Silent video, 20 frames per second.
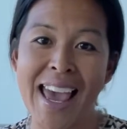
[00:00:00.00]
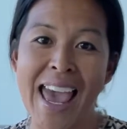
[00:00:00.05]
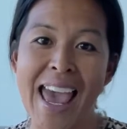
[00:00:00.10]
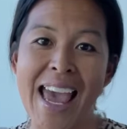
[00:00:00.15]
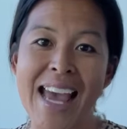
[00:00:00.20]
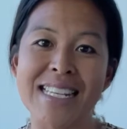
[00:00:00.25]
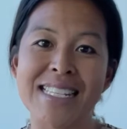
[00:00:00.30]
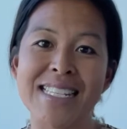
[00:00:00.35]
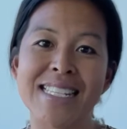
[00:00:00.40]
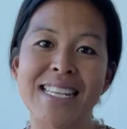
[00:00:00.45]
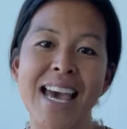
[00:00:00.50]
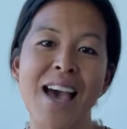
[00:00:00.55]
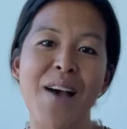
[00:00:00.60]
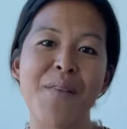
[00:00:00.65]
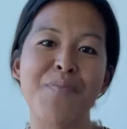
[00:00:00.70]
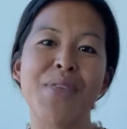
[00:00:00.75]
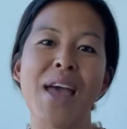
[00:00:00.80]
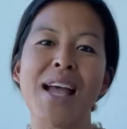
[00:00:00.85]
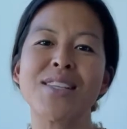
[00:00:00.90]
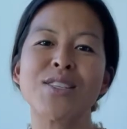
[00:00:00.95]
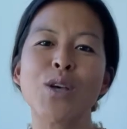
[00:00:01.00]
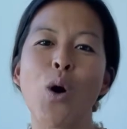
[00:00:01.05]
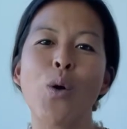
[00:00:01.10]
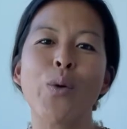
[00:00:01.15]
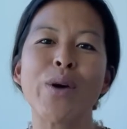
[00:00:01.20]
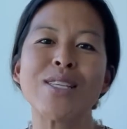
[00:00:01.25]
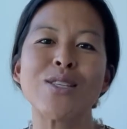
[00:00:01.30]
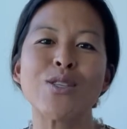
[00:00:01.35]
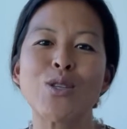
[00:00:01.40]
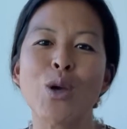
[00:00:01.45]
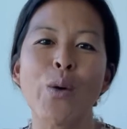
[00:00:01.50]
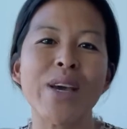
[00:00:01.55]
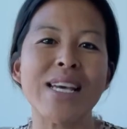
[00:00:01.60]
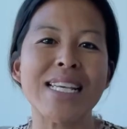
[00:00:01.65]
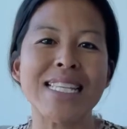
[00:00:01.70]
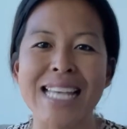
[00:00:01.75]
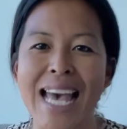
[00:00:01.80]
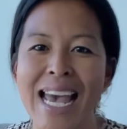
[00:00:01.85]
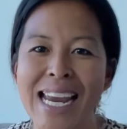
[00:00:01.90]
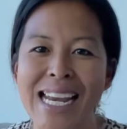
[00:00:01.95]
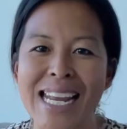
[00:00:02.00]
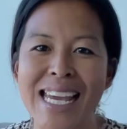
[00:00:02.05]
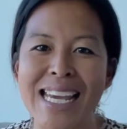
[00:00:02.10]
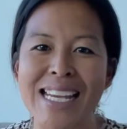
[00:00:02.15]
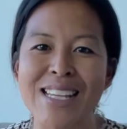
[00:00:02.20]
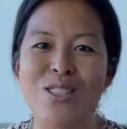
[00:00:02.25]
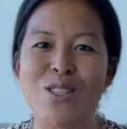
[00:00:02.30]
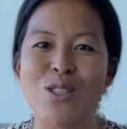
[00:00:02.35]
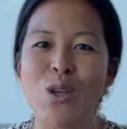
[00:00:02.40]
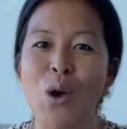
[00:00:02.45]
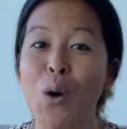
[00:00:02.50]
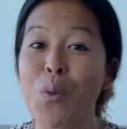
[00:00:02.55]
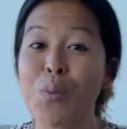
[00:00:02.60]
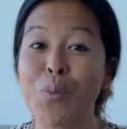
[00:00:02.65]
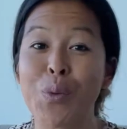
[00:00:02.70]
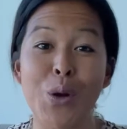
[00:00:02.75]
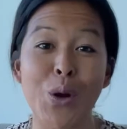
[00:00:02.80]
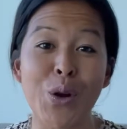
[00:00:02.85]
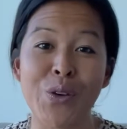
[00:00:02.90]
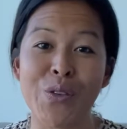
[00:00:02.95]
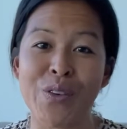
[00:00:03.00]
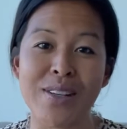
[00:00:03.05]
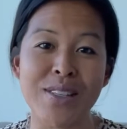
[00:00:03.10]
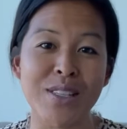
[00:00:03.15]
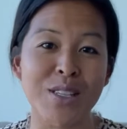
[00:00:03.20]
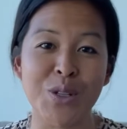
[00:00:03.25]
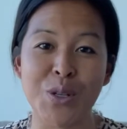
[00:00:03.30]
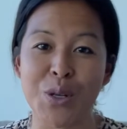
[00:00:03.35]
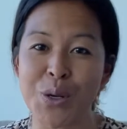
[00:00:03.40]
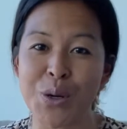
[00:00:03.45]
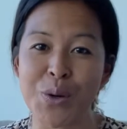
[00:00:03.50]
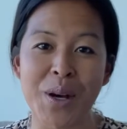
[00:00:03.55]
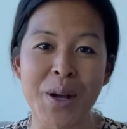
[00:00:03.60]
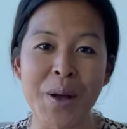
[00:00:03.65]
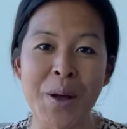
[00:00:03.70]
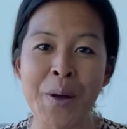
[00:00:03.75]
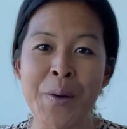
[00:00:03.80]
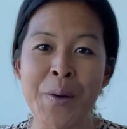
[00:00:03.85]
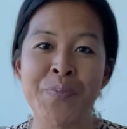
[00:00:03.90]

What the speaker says: And that's always so exciting and so beautiful to do